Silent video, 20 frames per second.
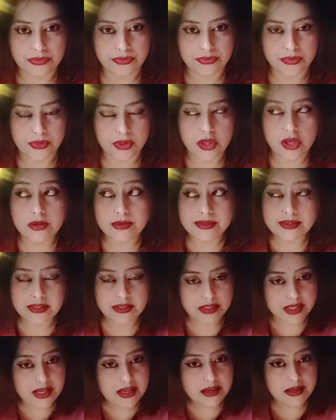you'll
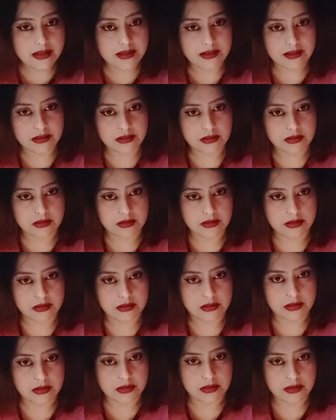see
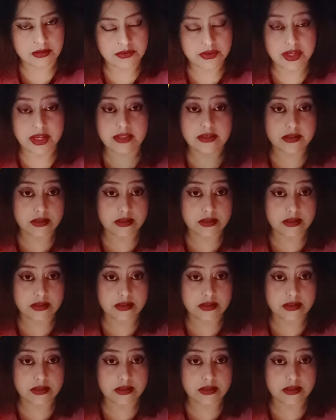the other